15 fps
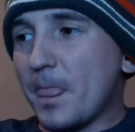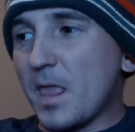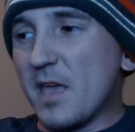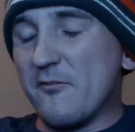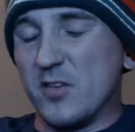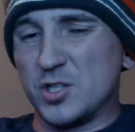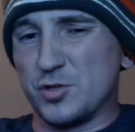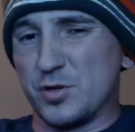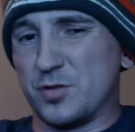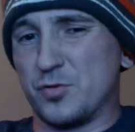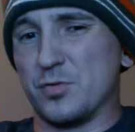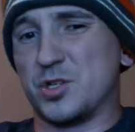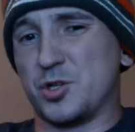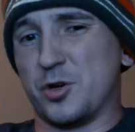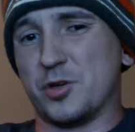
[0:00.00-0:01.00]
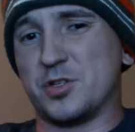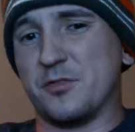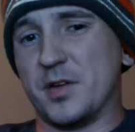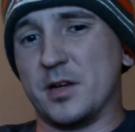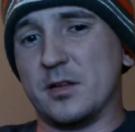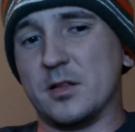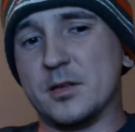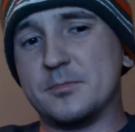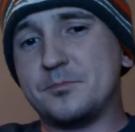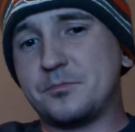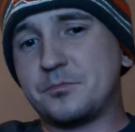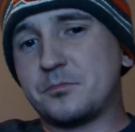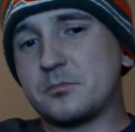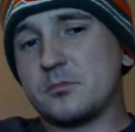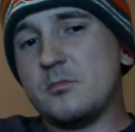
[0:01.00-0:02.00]
eventually through the Church of England,
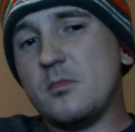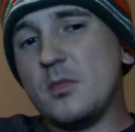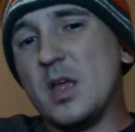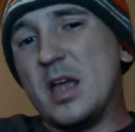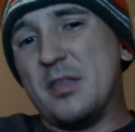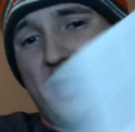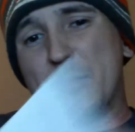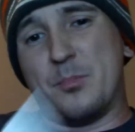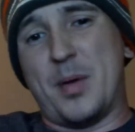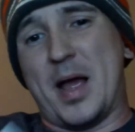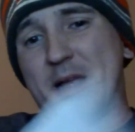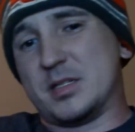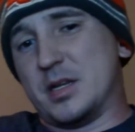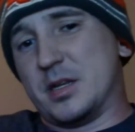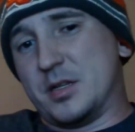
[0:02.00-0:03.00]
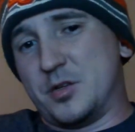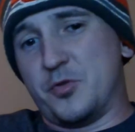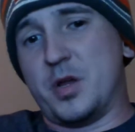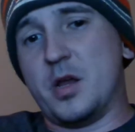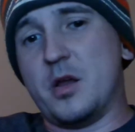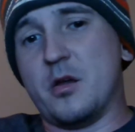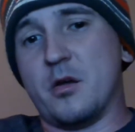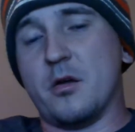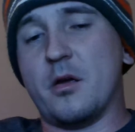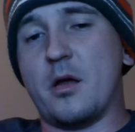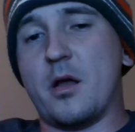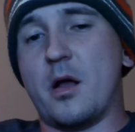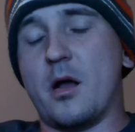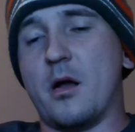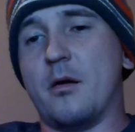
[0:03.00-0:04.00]
and then passed into here.
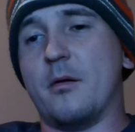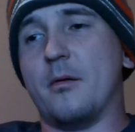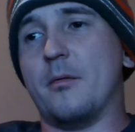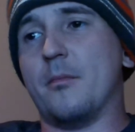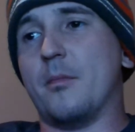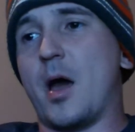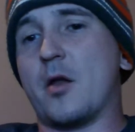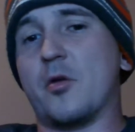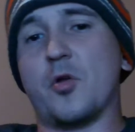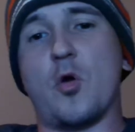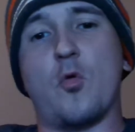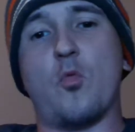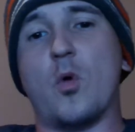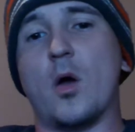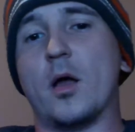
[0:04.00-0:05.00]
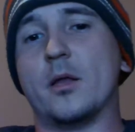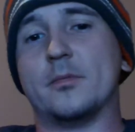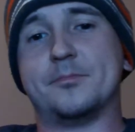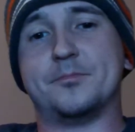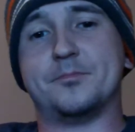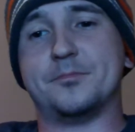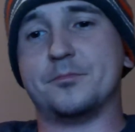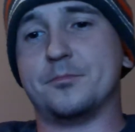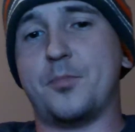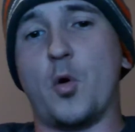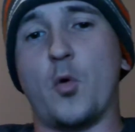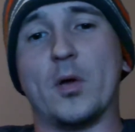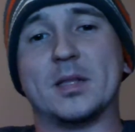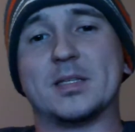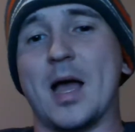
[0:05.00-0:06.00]
I don't know what
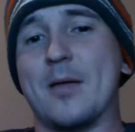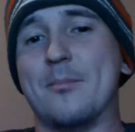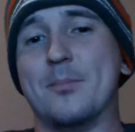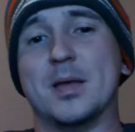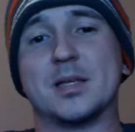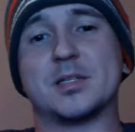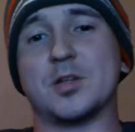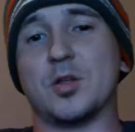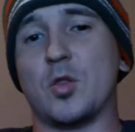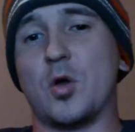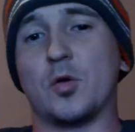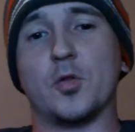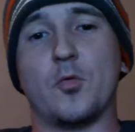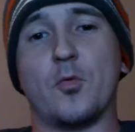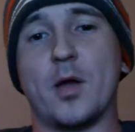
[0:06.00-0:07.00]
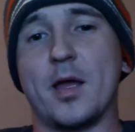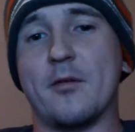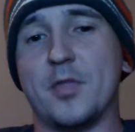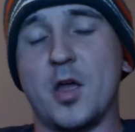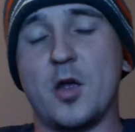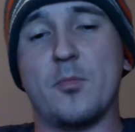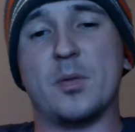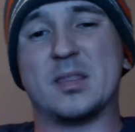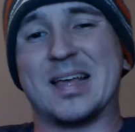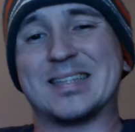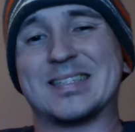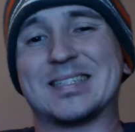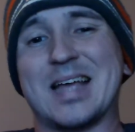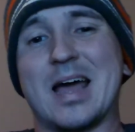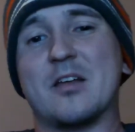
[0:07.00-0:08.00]
points I missed along the way of there, but
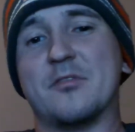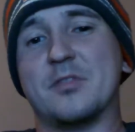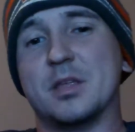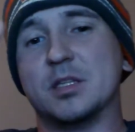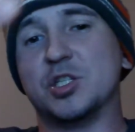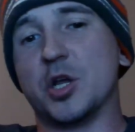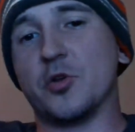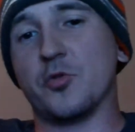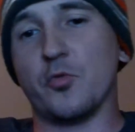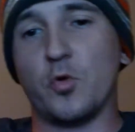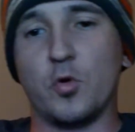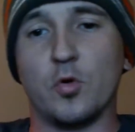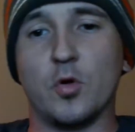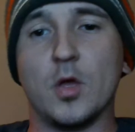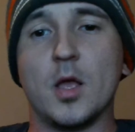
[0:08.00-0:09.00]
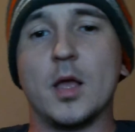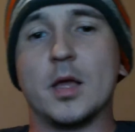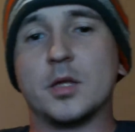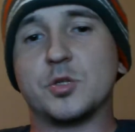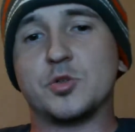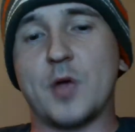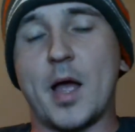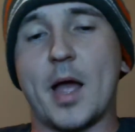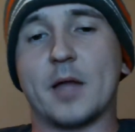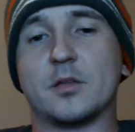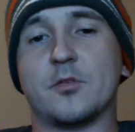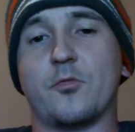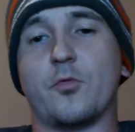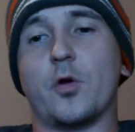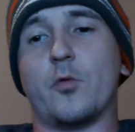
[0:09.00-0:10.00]
that's kind of the general tract
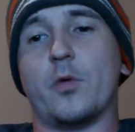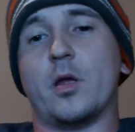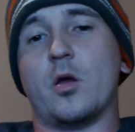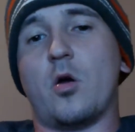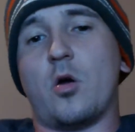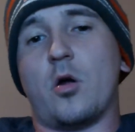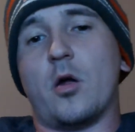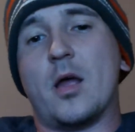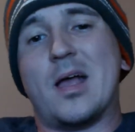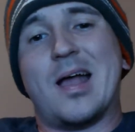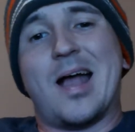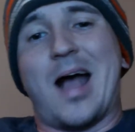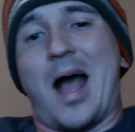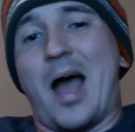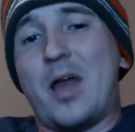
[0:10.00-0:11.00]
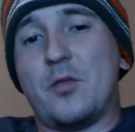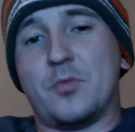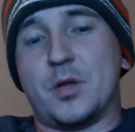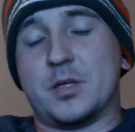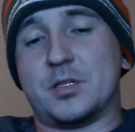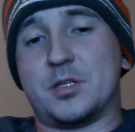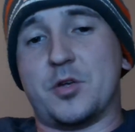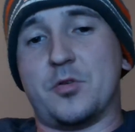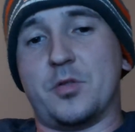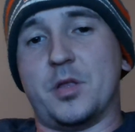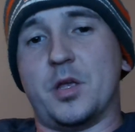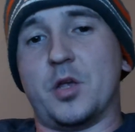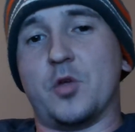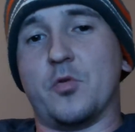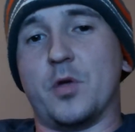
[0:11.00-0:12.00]
of where we are. I don't necessarily
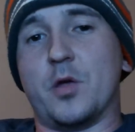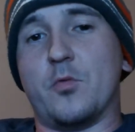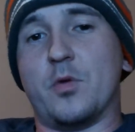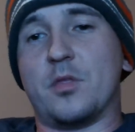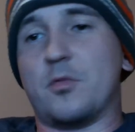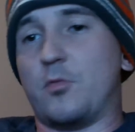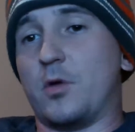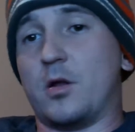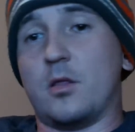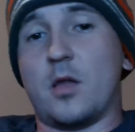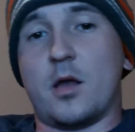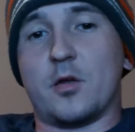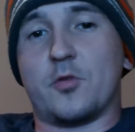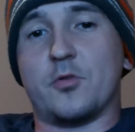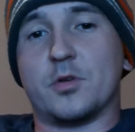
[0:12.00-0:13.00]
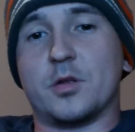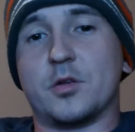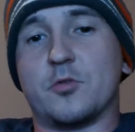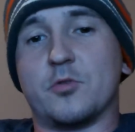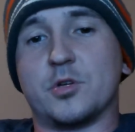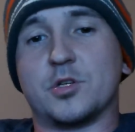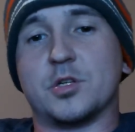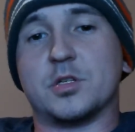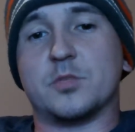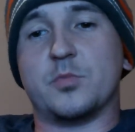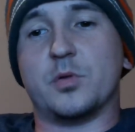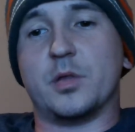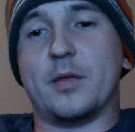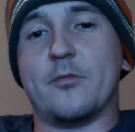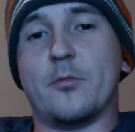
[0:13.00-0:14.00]
agree with what a lot of Christians
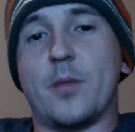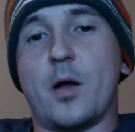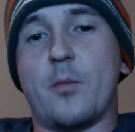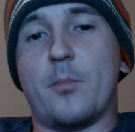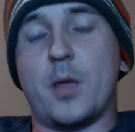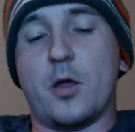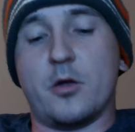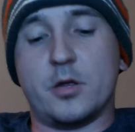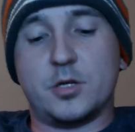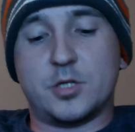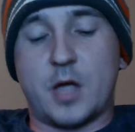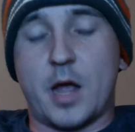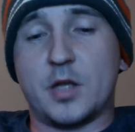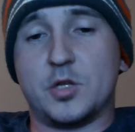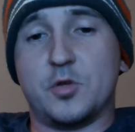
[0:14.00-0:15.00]
believe about marriage. I